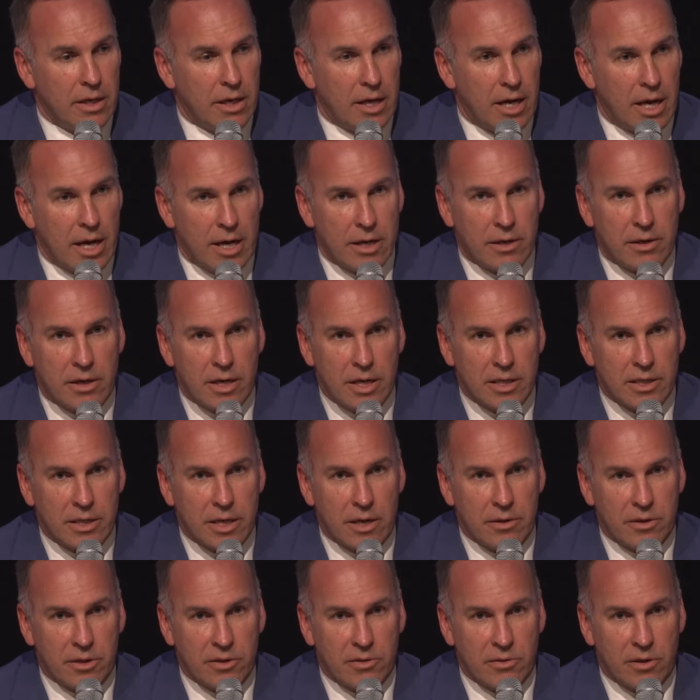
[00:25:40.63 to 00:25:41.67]
AI is
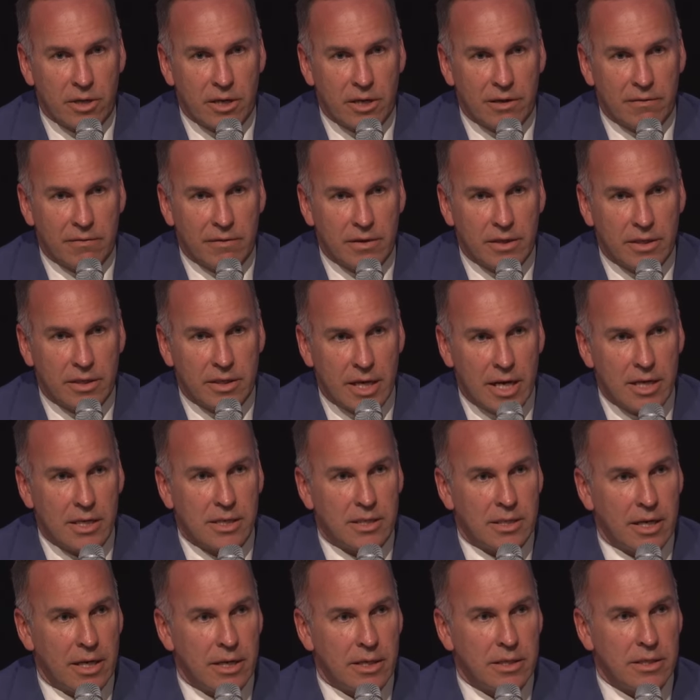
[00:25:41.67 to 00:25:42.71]
going to drive data
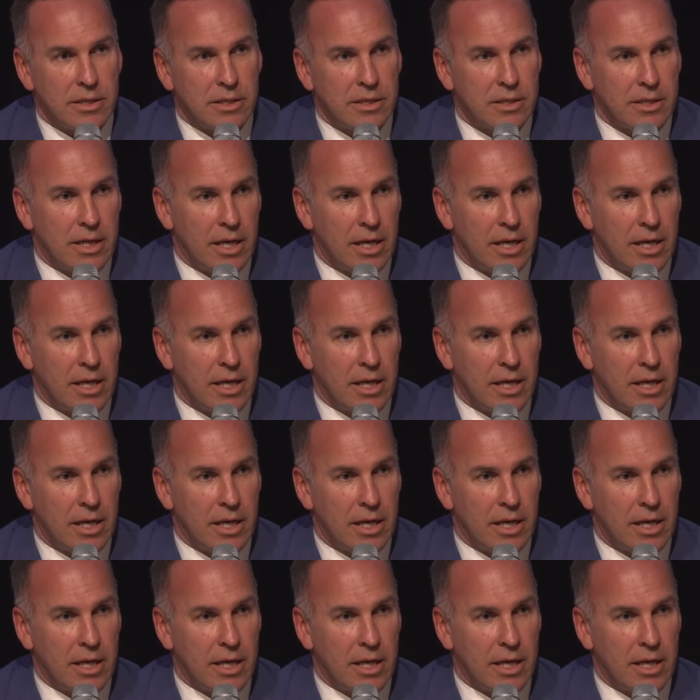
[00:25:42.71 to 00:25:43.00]
centers,